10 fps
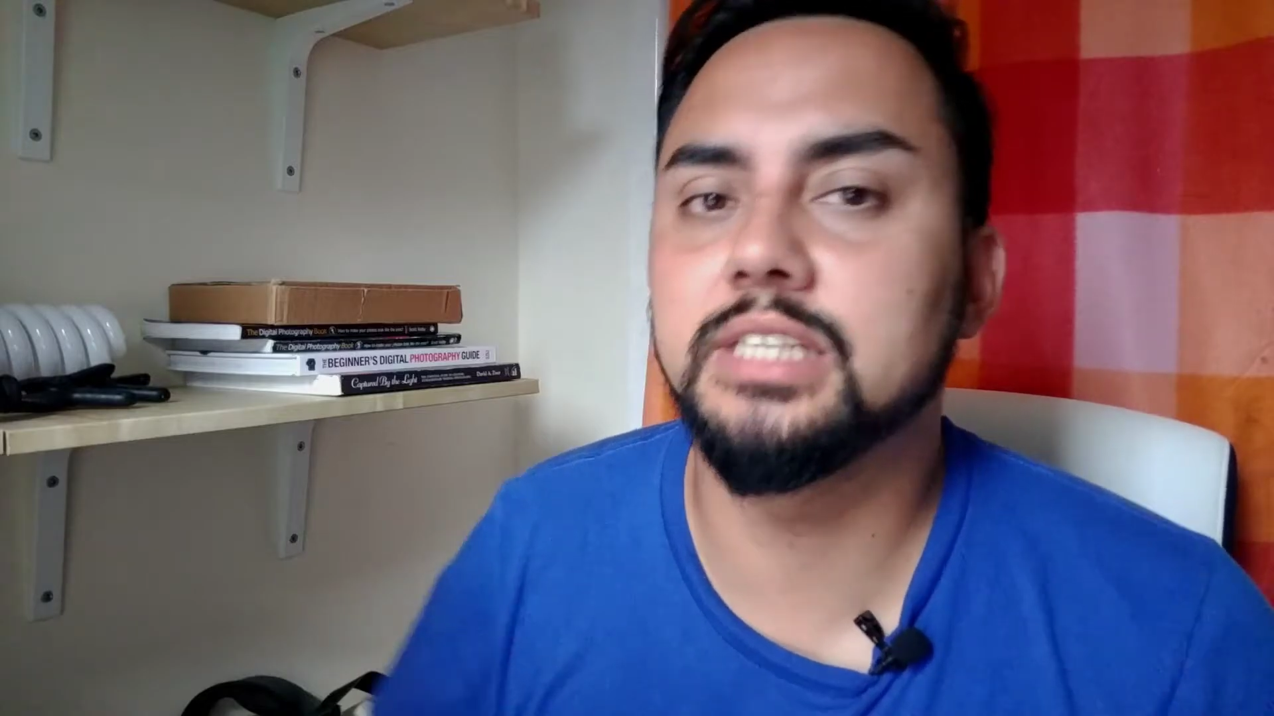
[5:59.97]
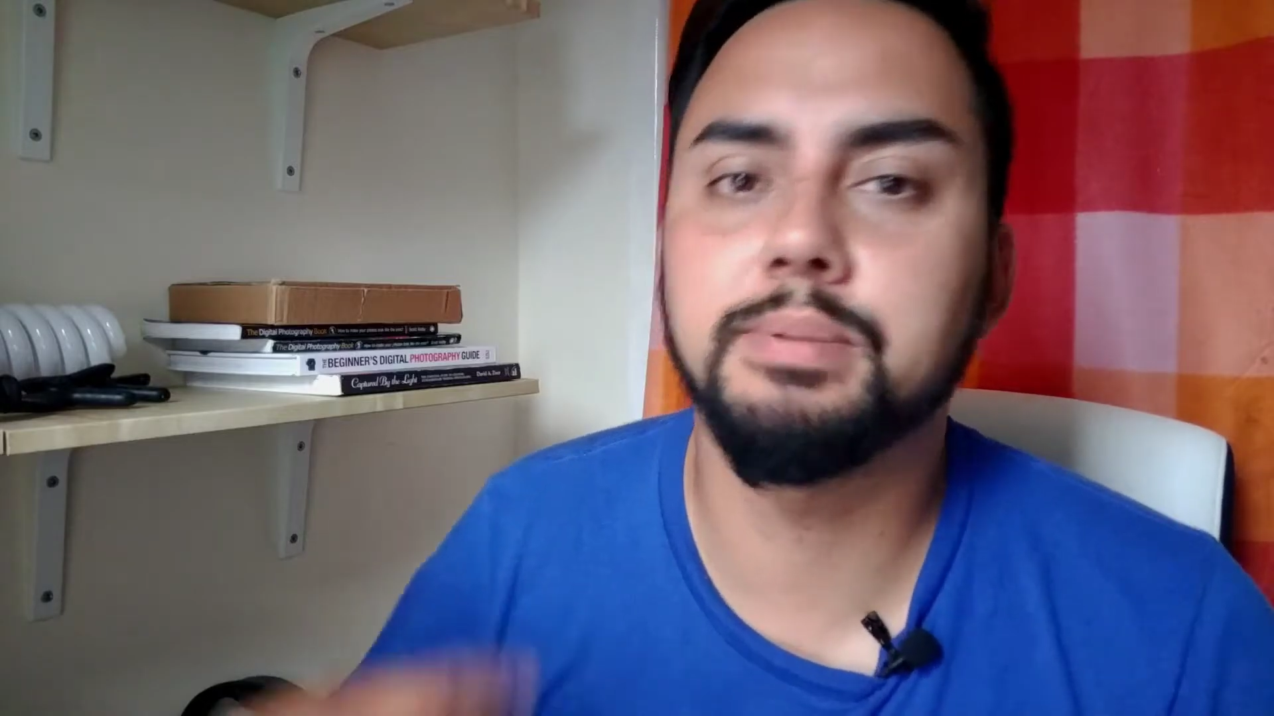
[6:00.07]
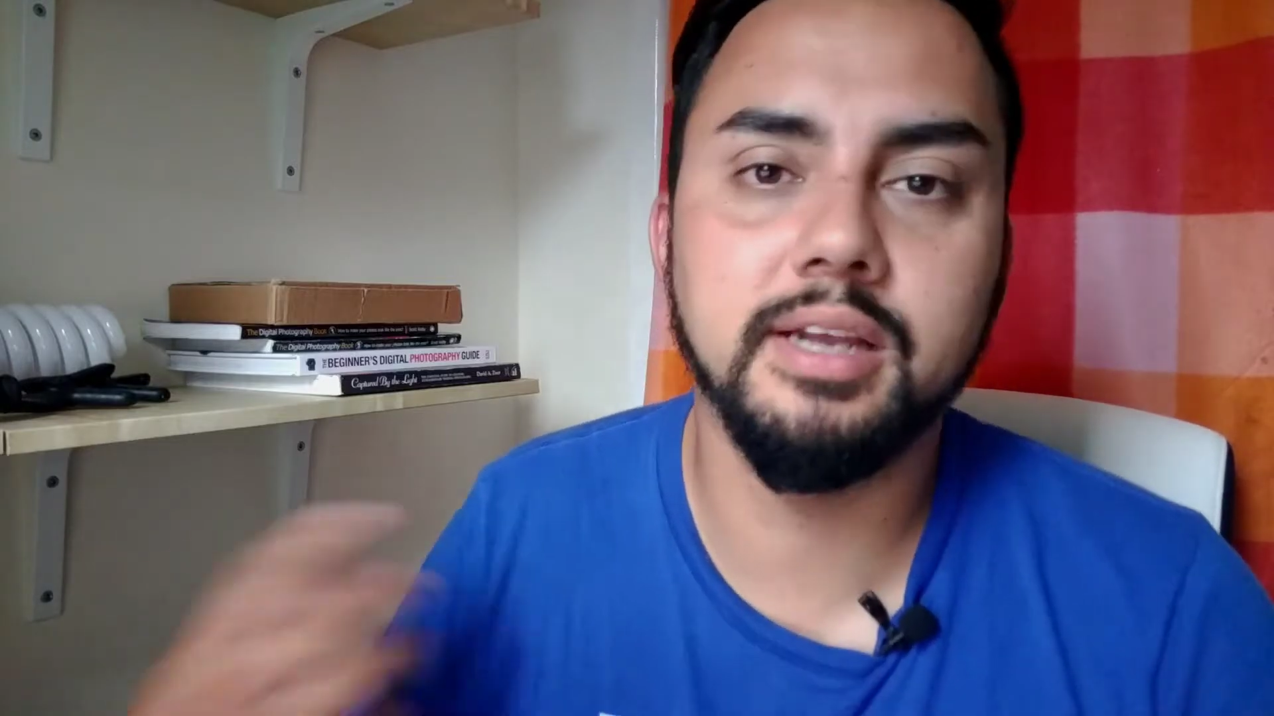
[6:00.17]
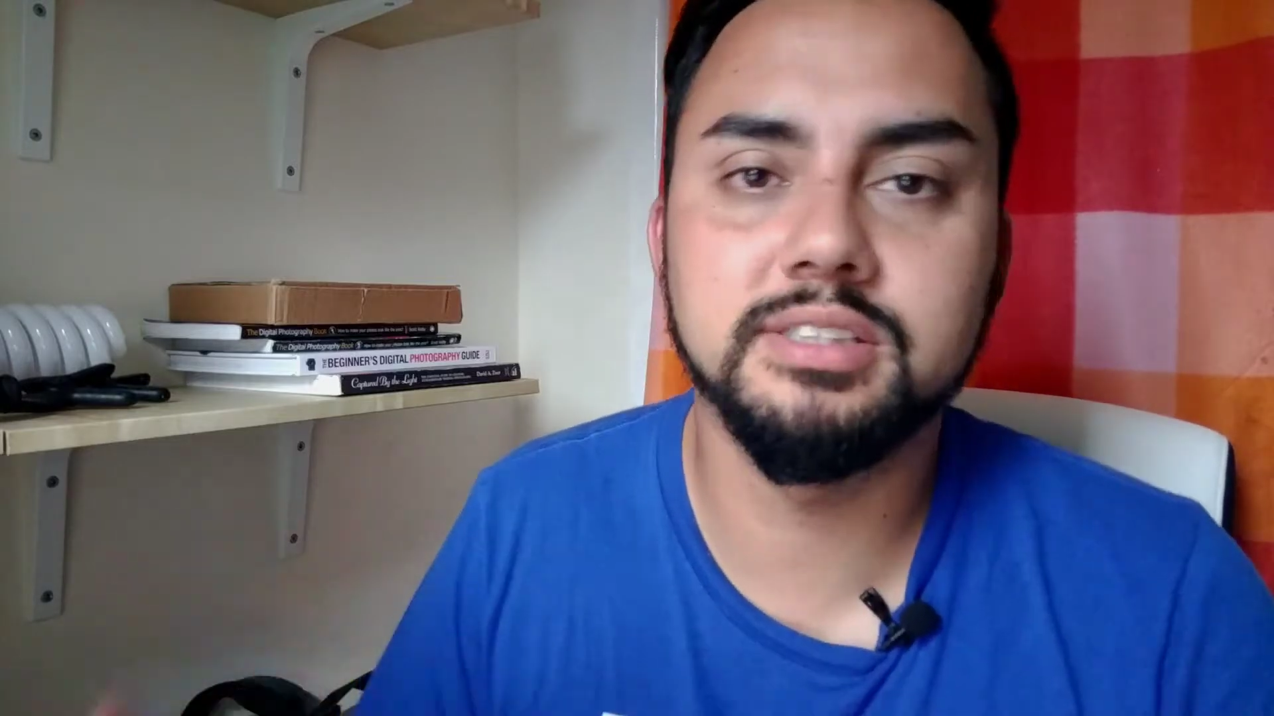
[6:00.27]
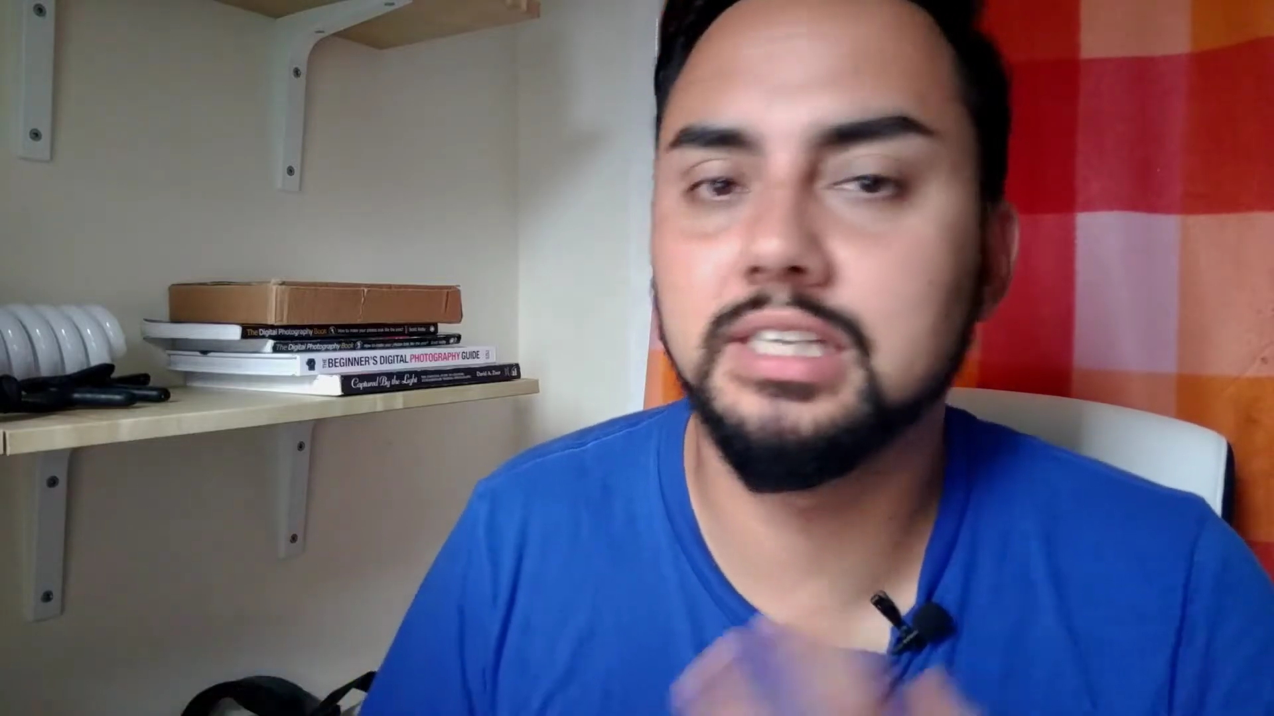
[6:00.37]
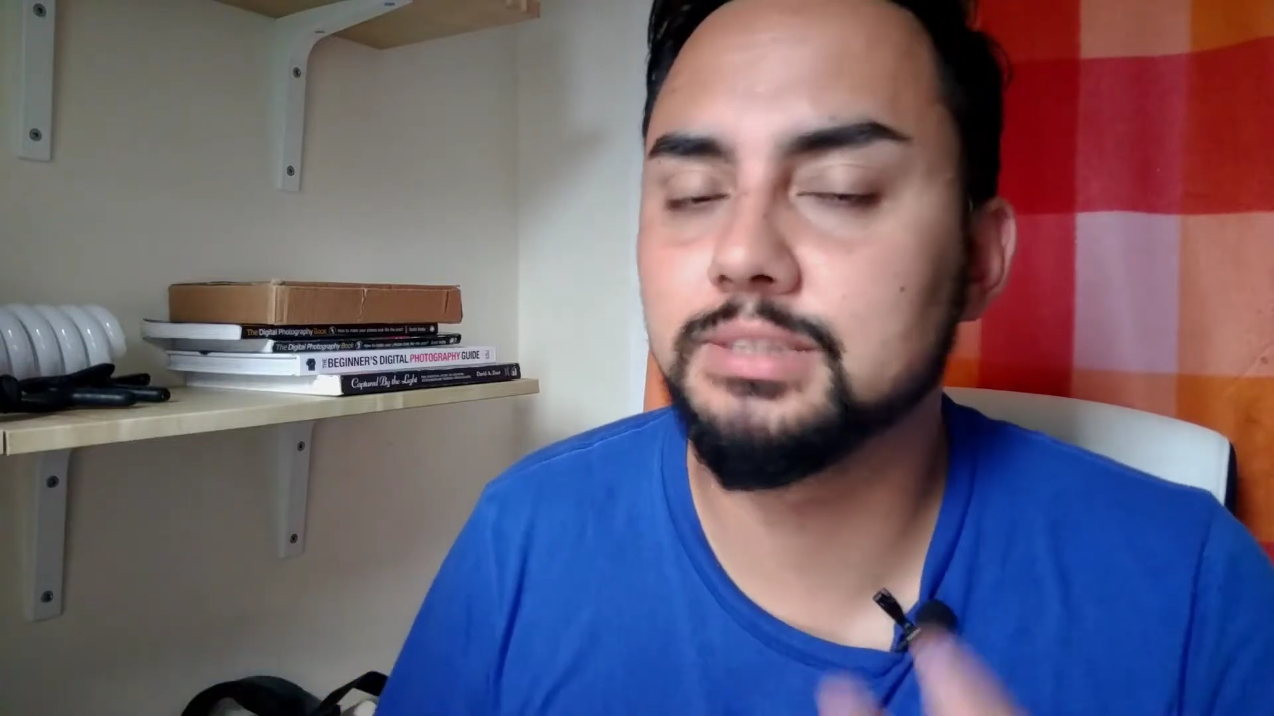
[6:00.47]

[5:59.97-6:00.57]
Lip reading: let's post